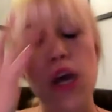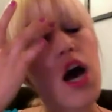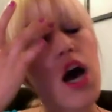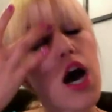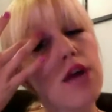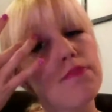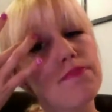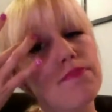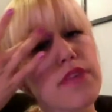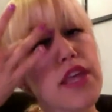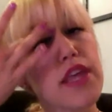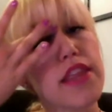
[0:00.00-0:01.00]

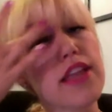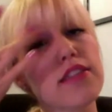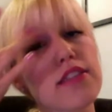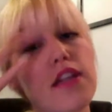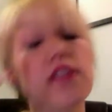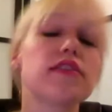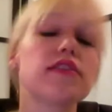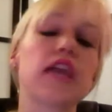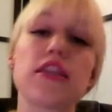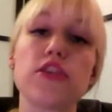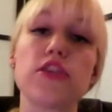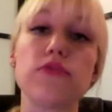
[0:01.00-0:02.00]
And that's not to say
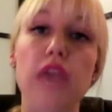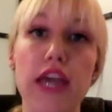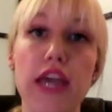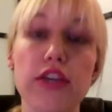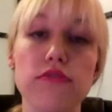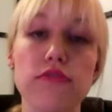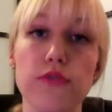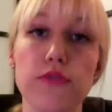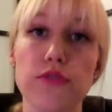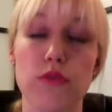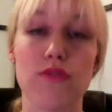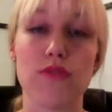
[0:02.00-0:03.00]
that you can't use food
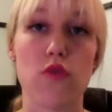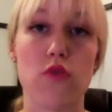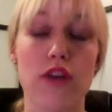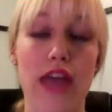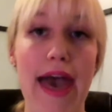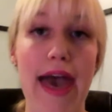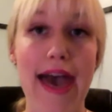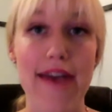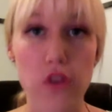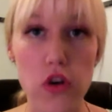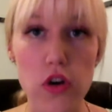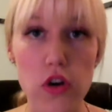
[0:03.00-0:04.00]
as a reward
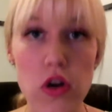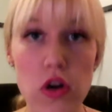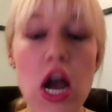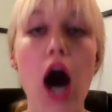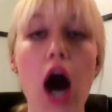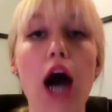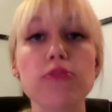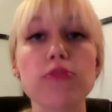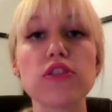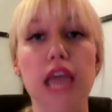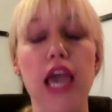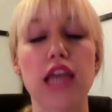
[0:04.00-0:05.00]
ever. I'm
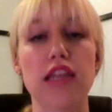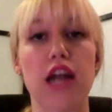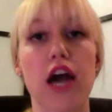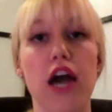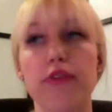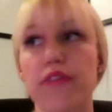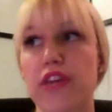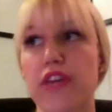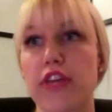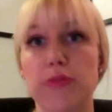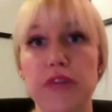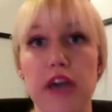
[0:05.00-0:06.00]
just saying that I don't think
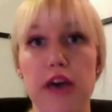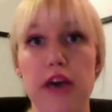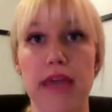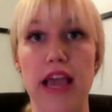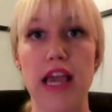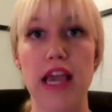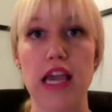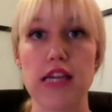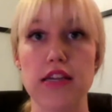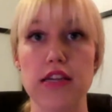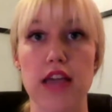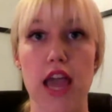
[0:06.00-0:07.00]
it should become a
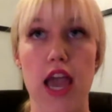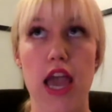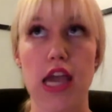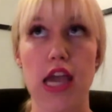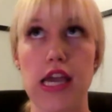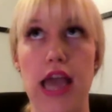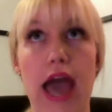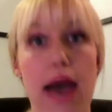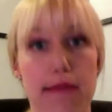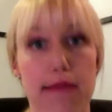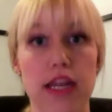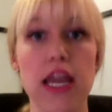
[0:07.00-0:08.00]

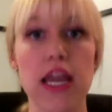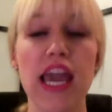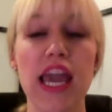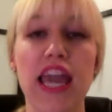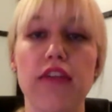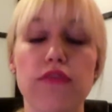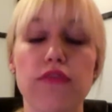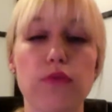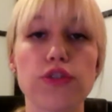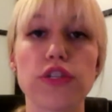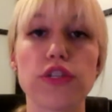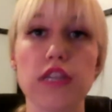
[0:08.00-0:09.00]
habit. And
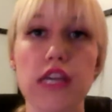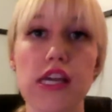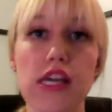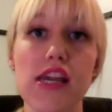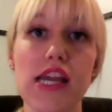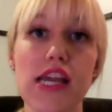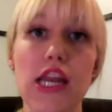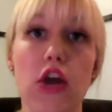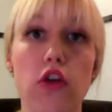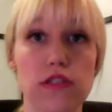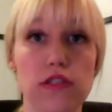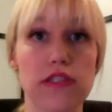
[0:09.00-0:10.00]
unfortunately, in
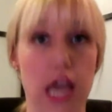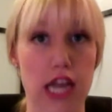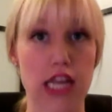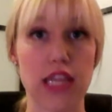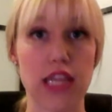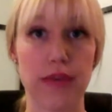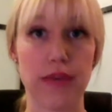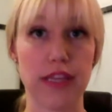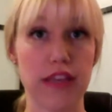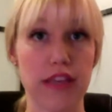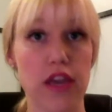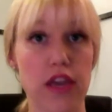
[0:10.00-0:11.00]
our society that we
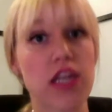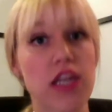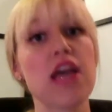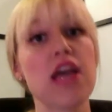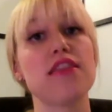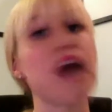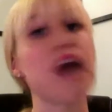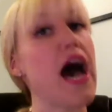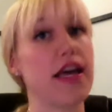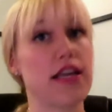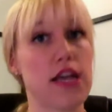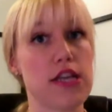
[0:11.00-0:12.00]
live in,
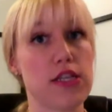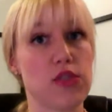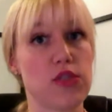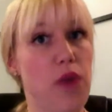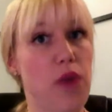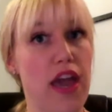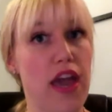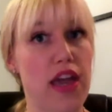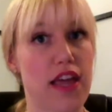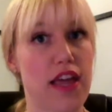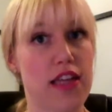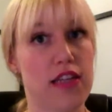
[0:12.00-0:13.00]
that is the way
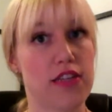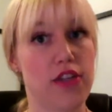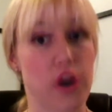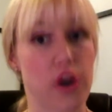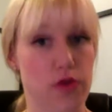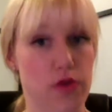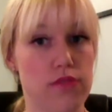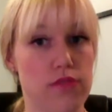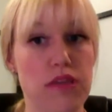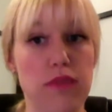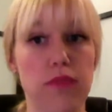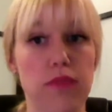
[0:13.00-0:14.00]
that it goes.
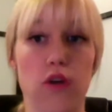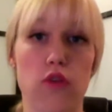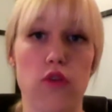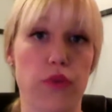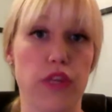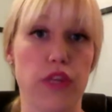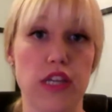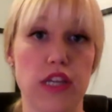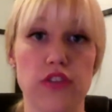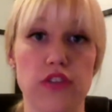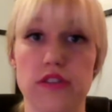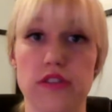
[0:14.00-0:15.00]
People are really
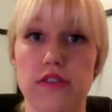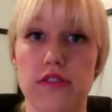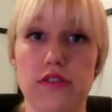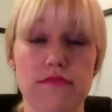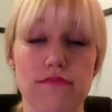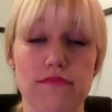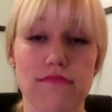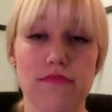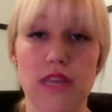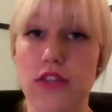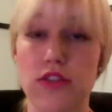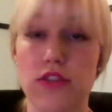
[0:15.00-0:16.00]
just
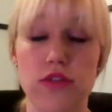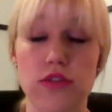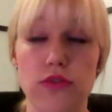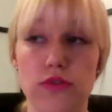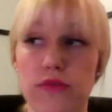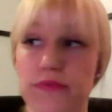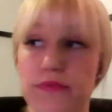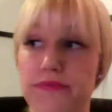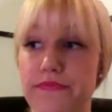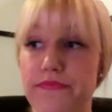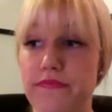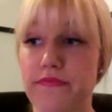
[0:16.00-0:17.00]
into
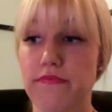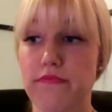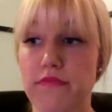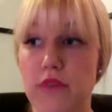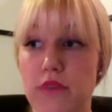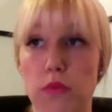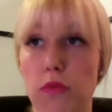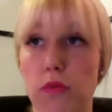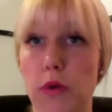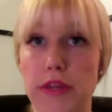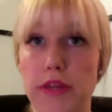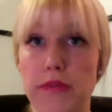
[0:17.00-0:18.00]

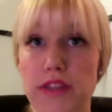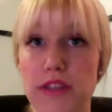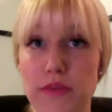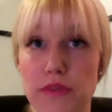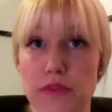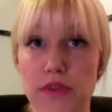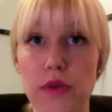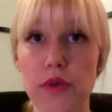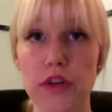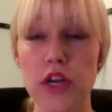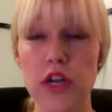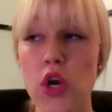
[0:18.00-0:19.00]
rewarding themselves with
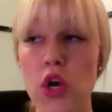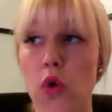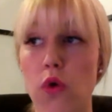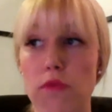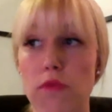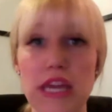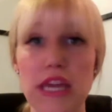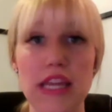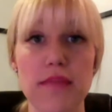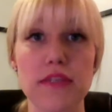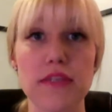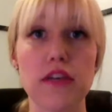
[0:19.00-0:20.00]
food or making
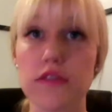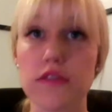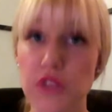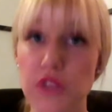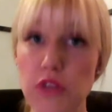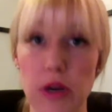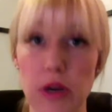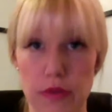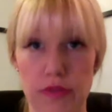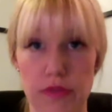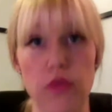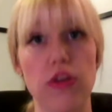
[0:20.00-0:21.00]
themselves feel better
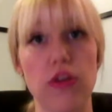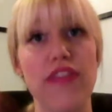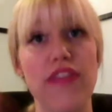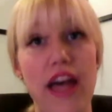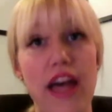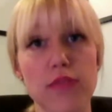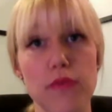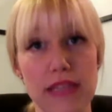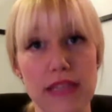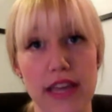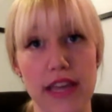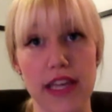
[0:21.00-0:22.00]
with food. And that's what my
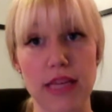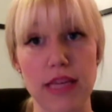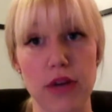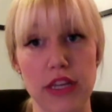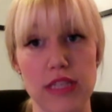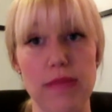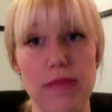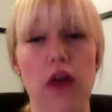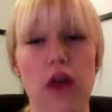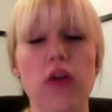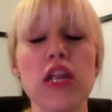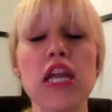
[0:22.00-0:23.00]
second ebook is
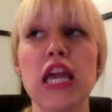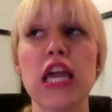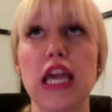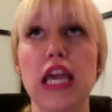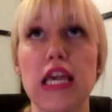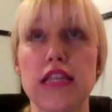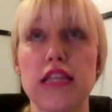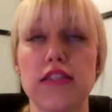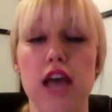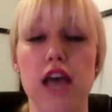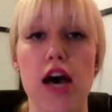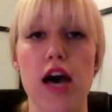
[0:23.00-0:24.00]
about
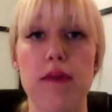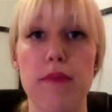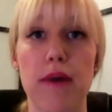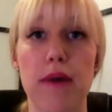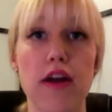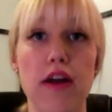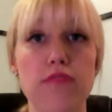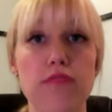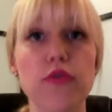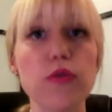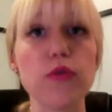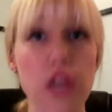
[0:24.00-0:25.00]

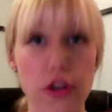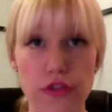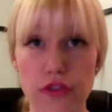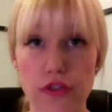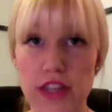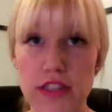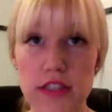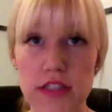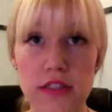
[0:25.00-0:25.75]
food's not your friend,